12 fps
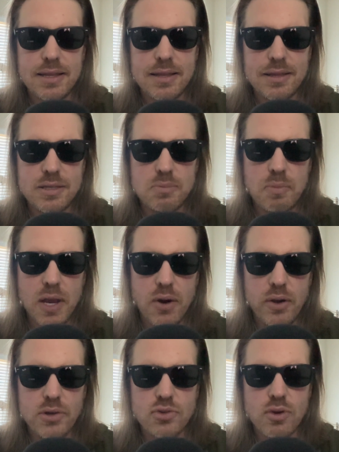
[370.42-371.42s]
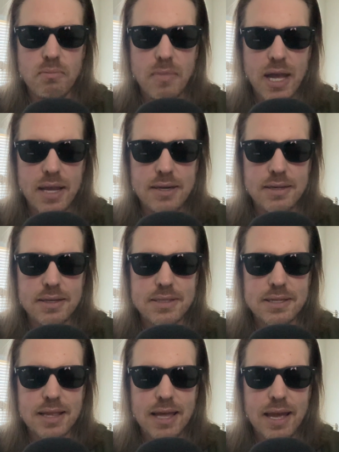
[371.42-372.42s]
these barriers remind us
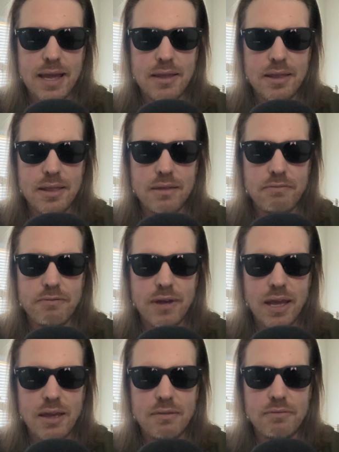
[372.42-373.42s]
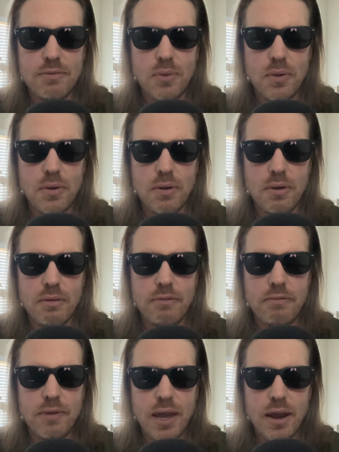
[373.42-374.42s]
that the fight for
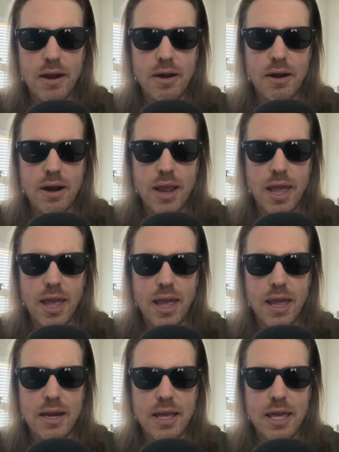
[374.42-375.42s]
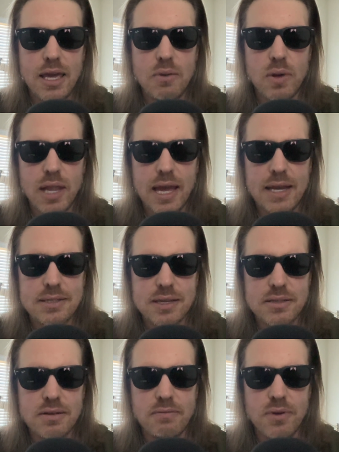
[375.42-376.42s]
fair and equal
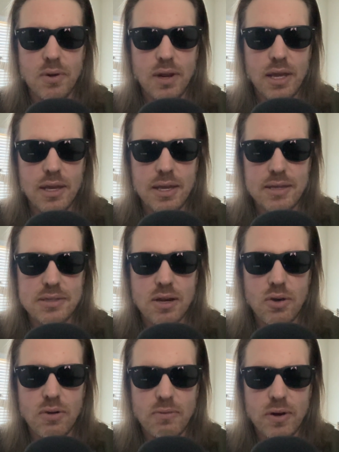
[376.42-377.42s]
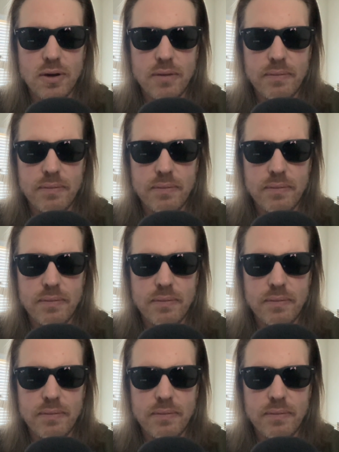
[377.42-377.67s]
access to voting isn't over.